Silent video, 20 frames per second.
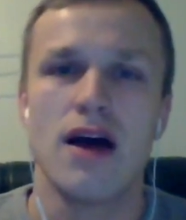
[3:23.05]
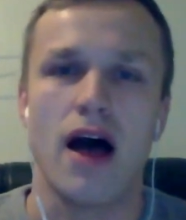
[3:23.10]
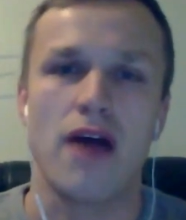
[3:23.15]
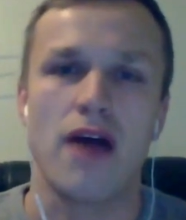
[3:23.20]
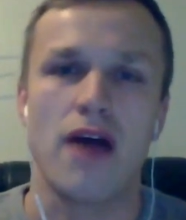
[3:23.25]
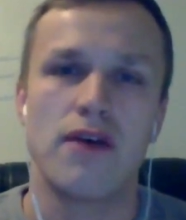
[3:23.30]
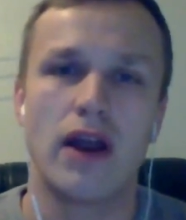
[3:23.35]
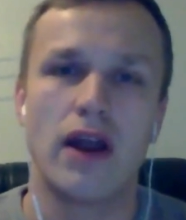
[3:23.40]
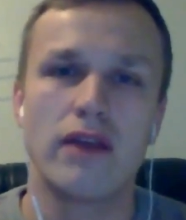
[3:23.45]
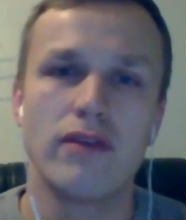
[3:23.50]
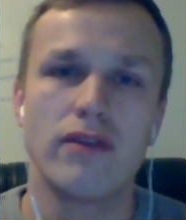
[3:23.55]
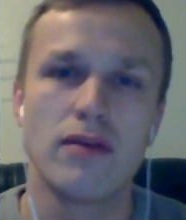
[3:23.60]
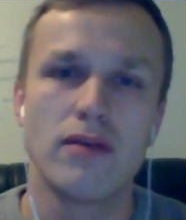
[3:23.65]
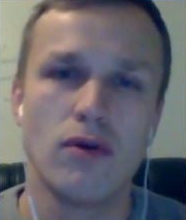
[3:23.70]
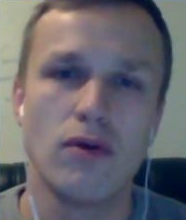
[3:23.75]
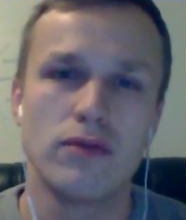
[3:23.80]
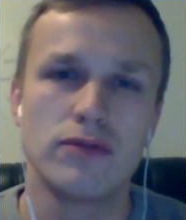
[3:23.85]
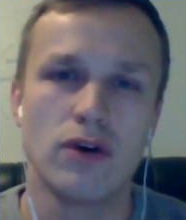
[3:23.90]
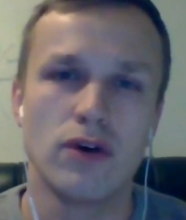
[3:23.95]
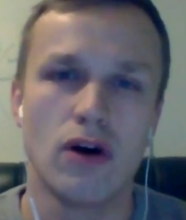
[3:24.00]
And then we
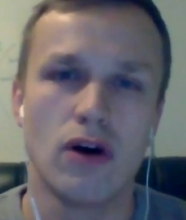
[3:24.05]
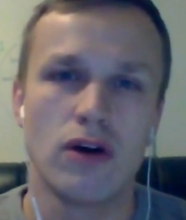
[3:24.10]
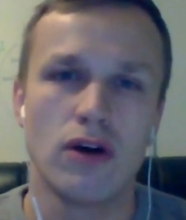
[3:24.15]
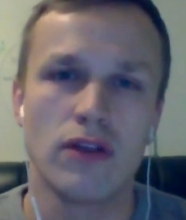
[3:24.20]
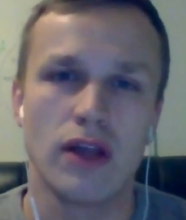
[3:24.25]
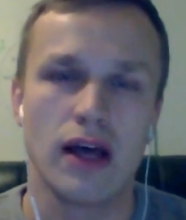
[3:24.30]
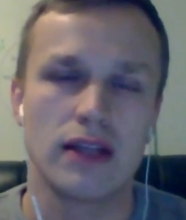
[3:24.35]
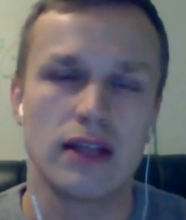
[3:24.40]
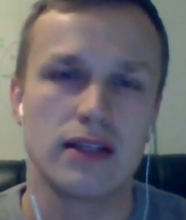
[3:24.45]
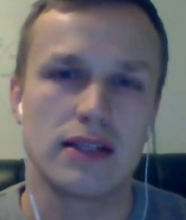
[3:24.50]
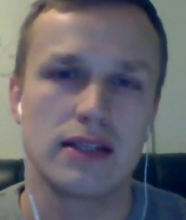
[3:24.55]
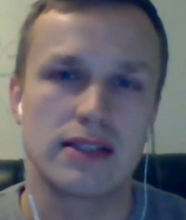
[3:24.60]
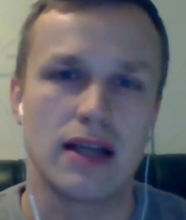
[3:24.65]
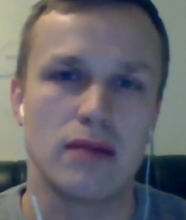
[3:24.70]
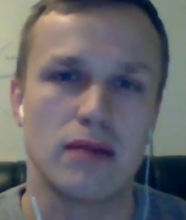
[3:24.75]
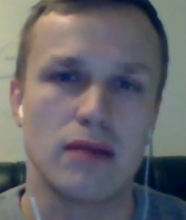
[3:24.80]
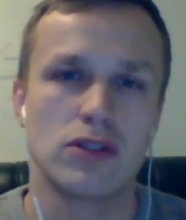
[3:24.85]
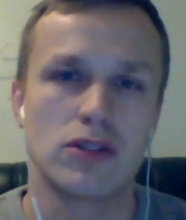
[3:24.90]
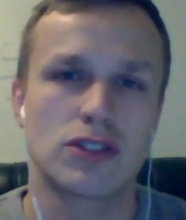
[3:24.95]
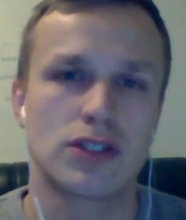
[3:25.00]
moved on and
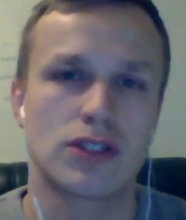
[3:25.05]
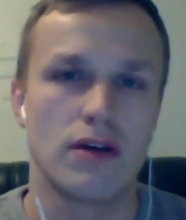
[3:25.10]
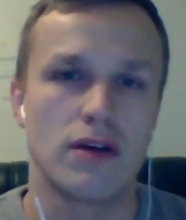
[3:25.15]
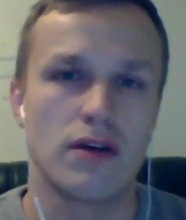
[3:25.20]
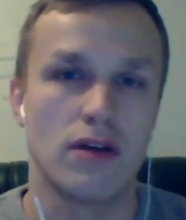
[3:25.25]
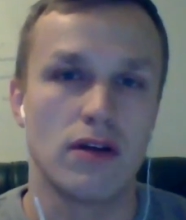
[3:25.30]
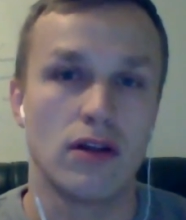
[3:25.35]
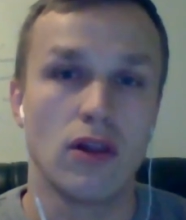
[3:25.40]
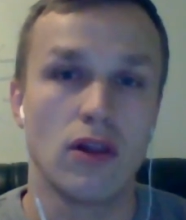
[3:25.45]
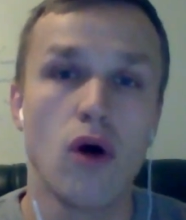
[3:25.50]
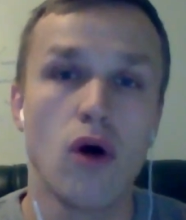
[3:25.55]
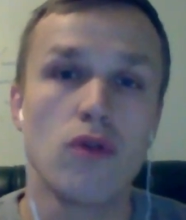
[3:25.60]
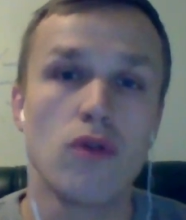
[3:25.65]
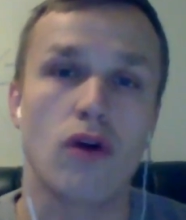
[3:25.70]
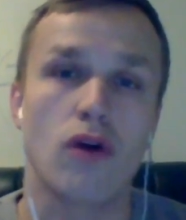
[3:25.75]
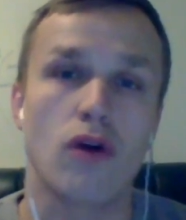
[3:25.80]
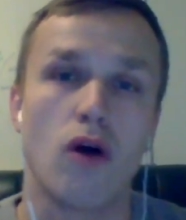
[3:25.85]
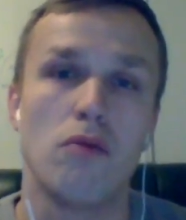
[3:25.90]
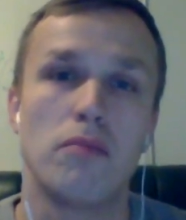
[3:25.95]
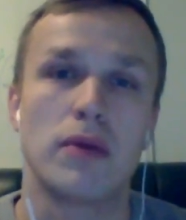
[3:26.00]
established a
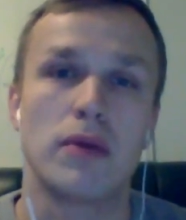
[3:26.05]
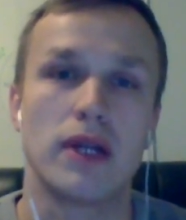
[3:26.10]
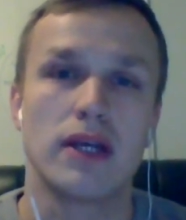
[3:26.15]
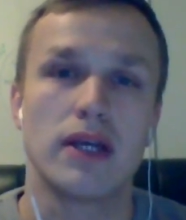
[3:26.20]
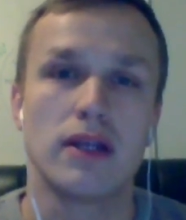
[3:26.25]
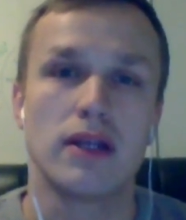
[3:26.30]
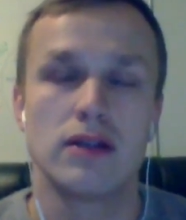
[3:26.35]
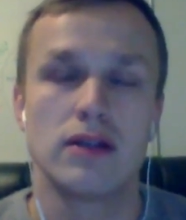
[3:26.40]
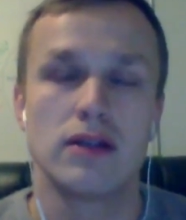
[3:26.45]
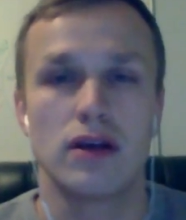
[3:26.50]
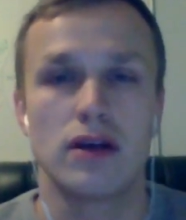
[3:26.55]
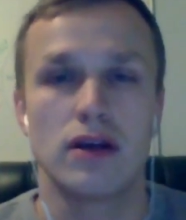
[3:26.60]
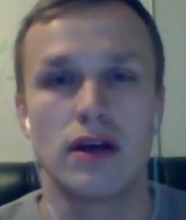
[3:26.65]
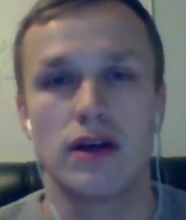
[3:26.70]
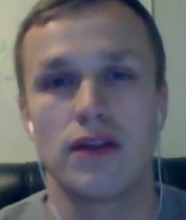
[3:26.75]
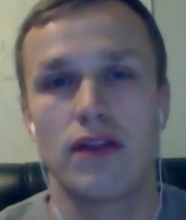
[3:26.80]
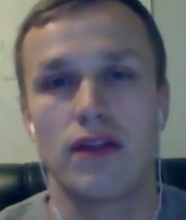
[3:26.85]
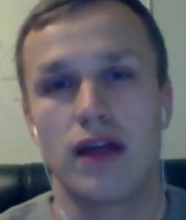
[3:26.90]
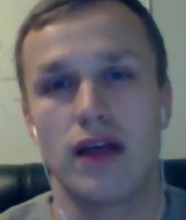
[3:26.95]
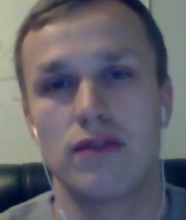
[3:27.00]
loan company.
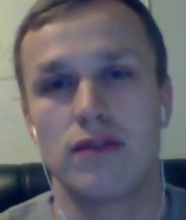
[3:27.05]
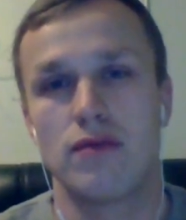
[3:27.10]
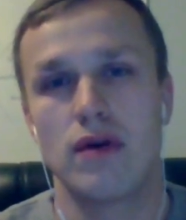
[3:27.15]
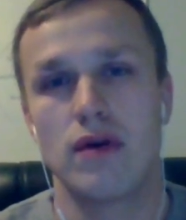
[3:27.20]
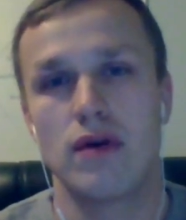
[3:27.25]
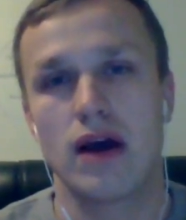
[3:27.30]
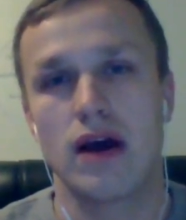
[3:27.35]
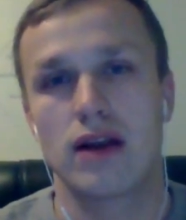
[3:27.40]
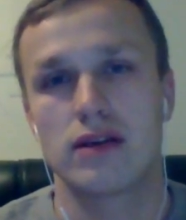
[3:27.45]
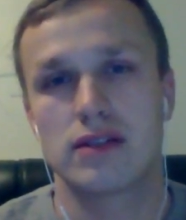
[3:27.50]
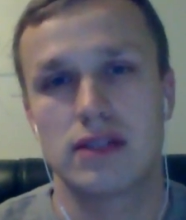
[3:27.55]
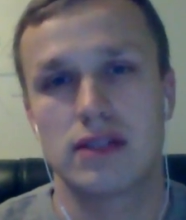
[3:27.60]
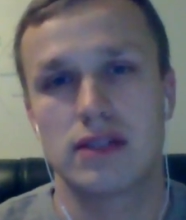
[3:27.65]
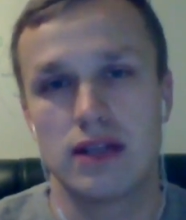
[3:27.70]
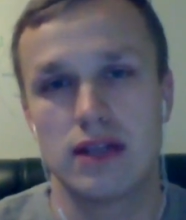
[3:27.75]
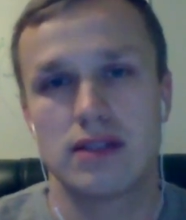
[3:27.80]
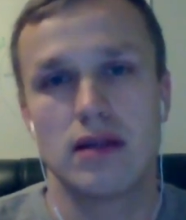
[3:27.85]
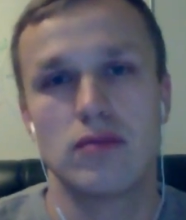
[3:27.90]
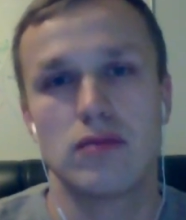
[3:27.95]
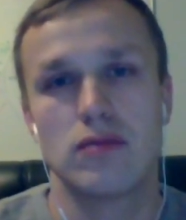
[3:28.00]
And we are
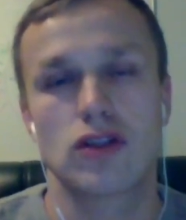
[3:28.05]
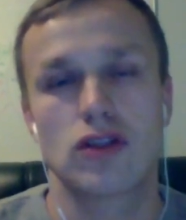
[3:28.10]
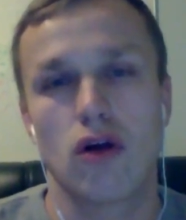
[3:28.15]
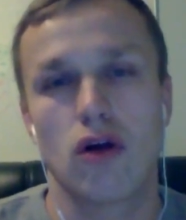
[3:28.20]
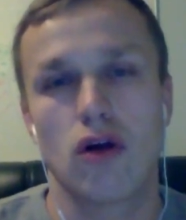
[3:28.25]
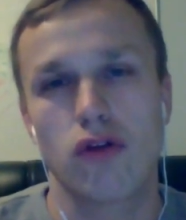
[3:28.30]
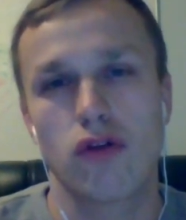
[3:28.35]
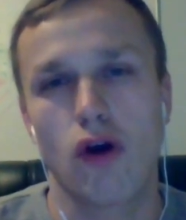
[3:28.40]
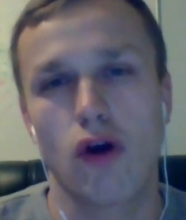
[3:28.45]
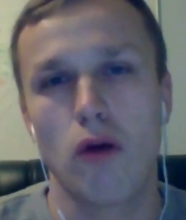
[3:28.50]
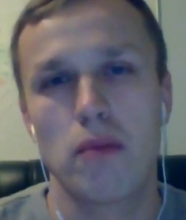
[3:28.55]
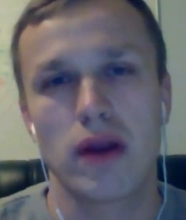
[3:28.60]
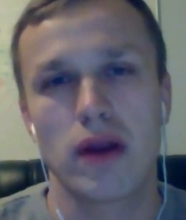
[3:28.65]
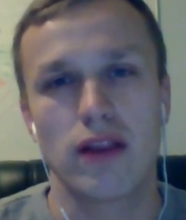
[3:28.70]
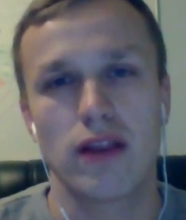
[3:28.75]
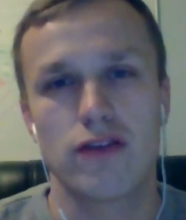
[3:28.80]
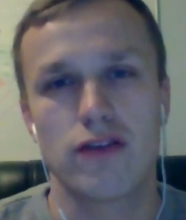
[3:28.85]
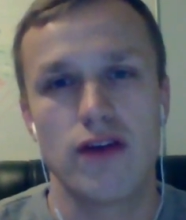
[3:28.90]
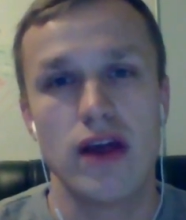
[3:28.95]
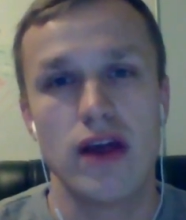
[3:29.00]
established a loan company
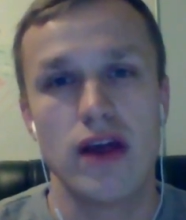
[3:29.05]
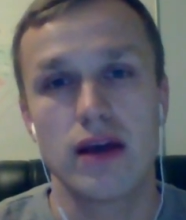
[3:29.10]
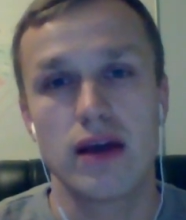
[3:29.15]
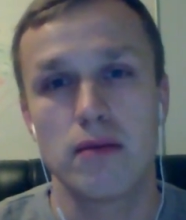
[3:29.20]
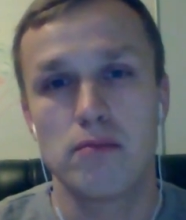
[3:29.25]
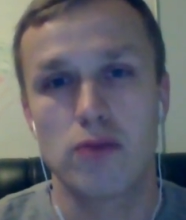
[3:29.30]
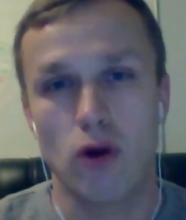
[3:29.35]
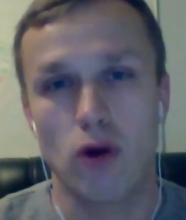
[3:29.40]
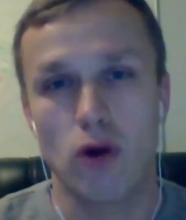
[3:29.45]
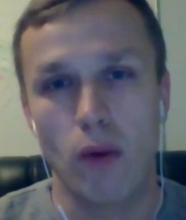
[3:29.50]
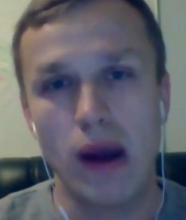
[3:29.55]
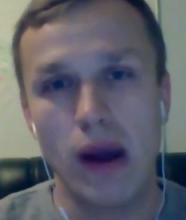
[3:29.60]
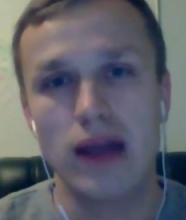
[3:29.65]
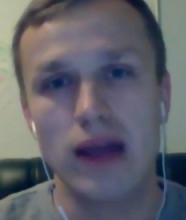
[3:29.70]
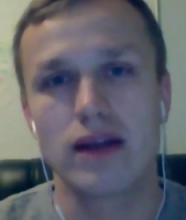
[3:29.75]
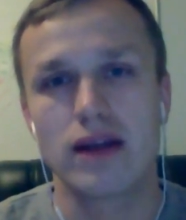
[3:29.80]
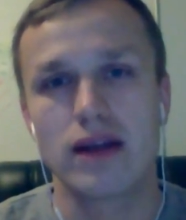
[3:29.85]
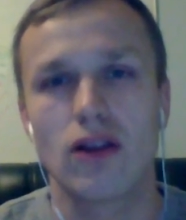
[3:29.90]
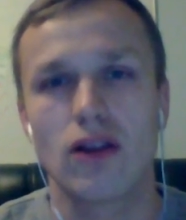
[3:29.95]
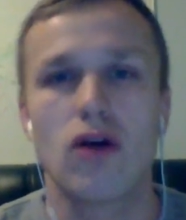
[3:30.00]
in Lithuania,
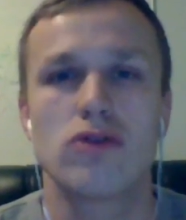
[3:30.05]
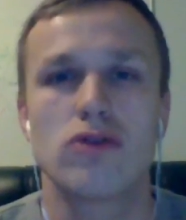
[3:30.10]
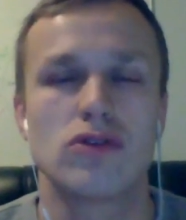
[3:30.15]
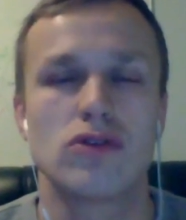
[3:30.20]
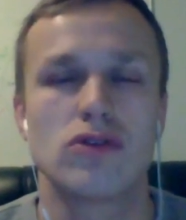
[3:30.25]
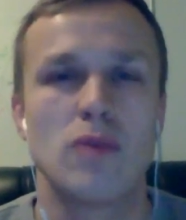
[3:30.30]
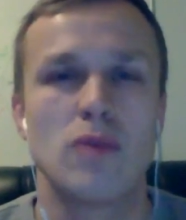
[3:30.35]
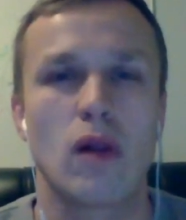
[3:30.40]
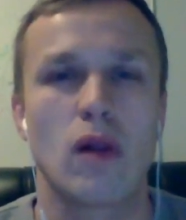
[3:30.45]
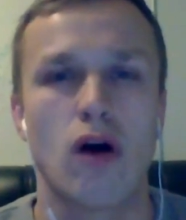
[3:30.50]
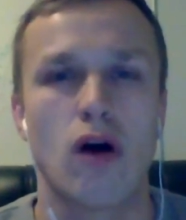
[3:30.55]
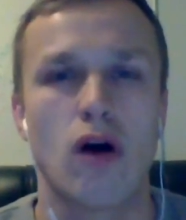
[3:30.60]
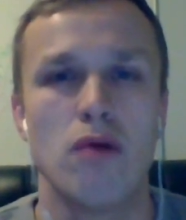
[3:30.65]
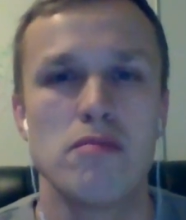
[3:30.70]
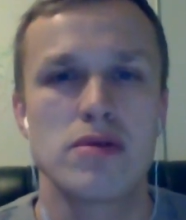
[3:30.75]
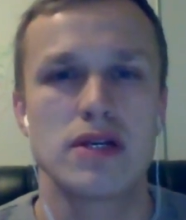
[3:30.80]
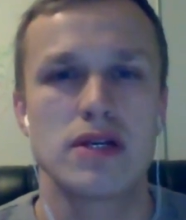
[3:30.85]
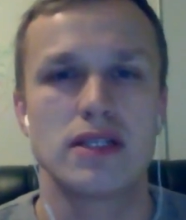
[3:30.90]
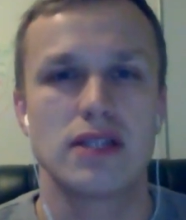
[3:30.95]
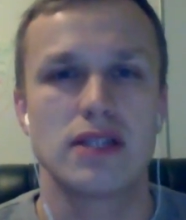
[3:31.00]
providing loans to small
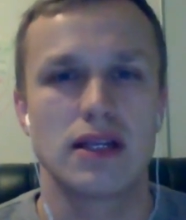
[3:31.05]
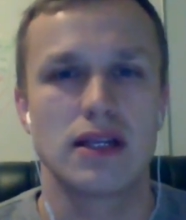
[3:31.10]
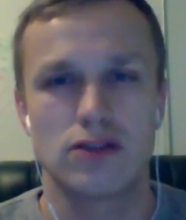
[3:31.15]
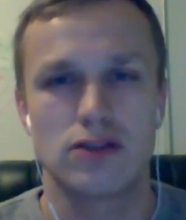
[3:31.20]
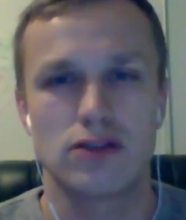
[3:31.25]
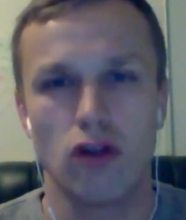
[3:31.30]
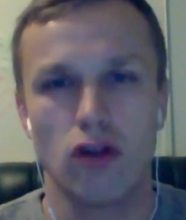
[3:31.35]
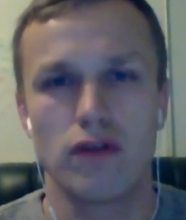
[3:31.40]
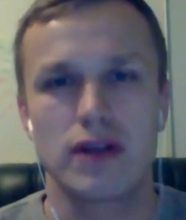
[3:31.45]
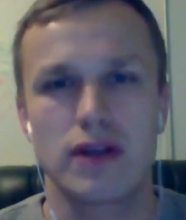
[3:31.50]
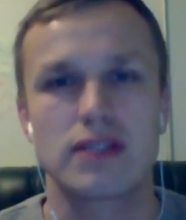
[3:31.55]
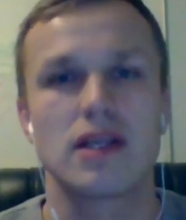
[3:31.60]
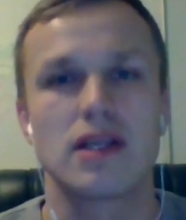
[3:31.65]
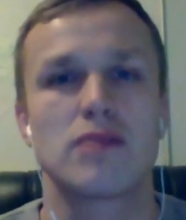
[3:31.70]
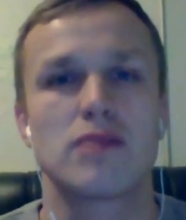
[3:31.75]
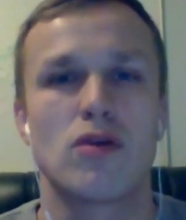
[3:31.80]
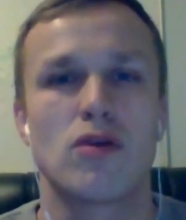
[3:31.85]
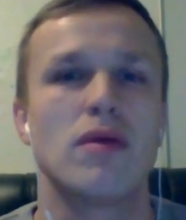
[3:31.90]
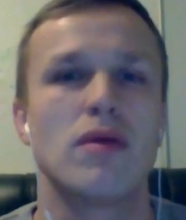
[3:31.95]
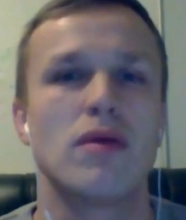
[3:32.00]
companies and solving that
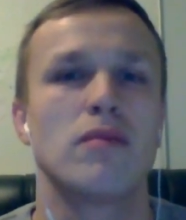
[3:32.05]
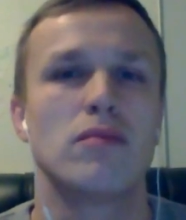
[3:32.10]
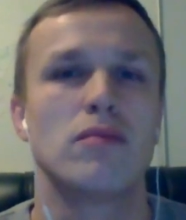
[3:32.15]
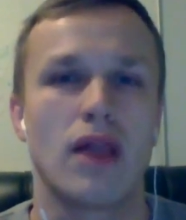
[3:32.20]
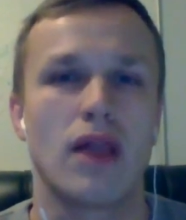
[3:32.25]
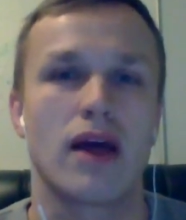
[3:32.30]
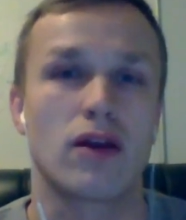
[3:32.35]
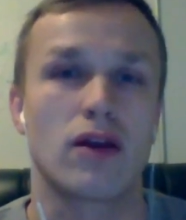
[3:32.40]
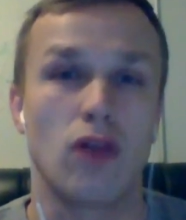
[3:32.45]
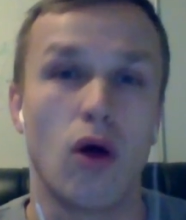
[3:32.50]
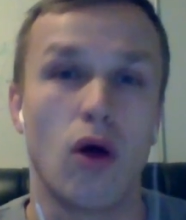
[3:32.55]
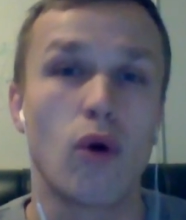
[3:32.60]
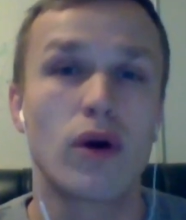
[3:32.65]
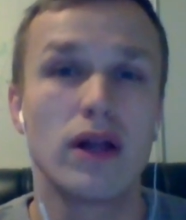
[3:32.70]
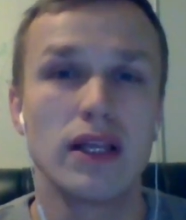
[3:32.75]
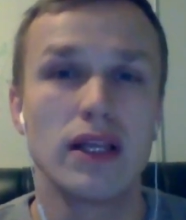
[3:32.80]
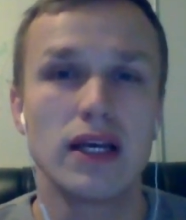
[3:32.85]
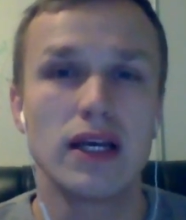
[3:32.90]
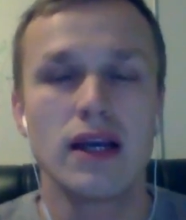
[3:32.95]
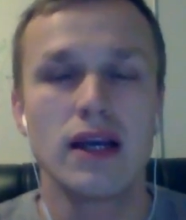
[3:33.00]
problem like locally.